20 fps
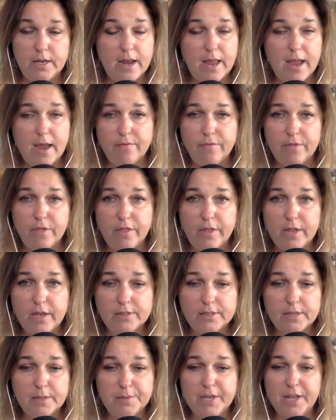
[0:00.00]
And half the
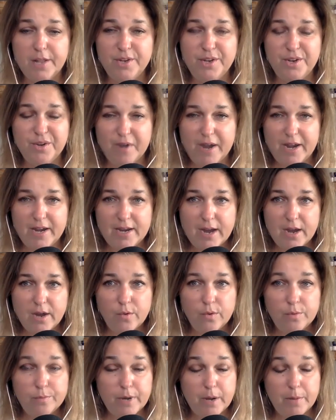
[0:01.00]
things I'm telling you right
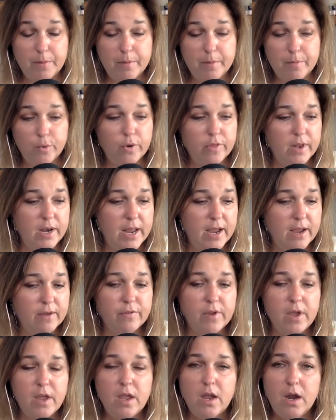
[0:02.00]
now, probably more than
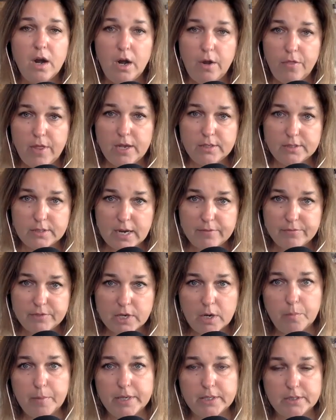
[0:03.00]
half, are things that I've
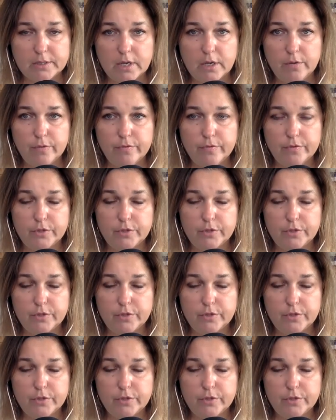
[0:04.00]
done myself.